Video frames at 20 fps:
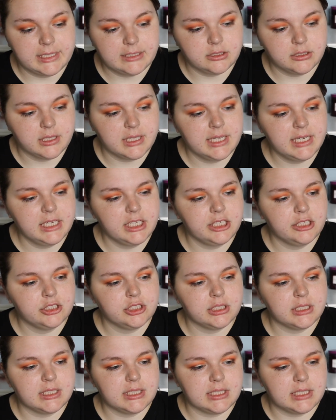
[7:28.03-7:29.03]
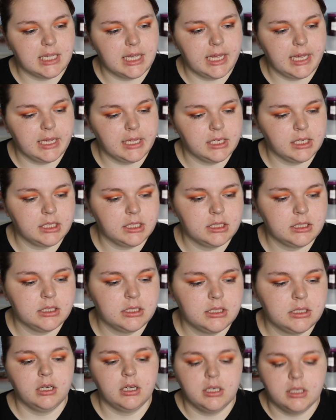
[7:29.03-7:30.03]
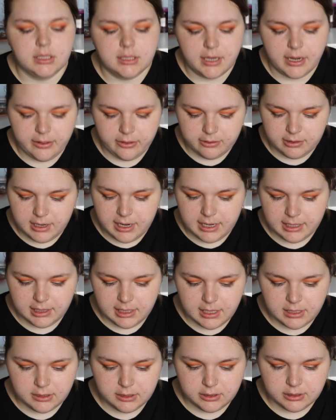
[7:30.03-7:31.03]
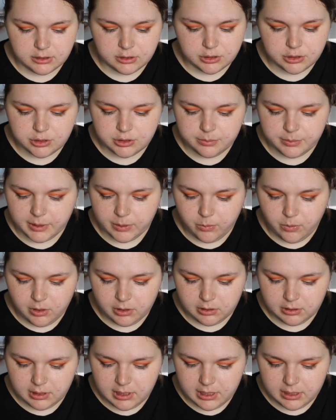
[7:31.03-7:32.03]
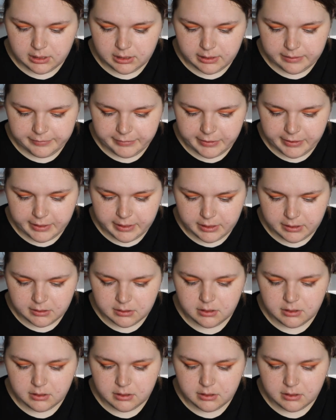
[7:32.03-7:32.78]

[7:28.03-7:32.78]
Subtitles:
so then I usually take another eyeliner and just do my waterline and everything.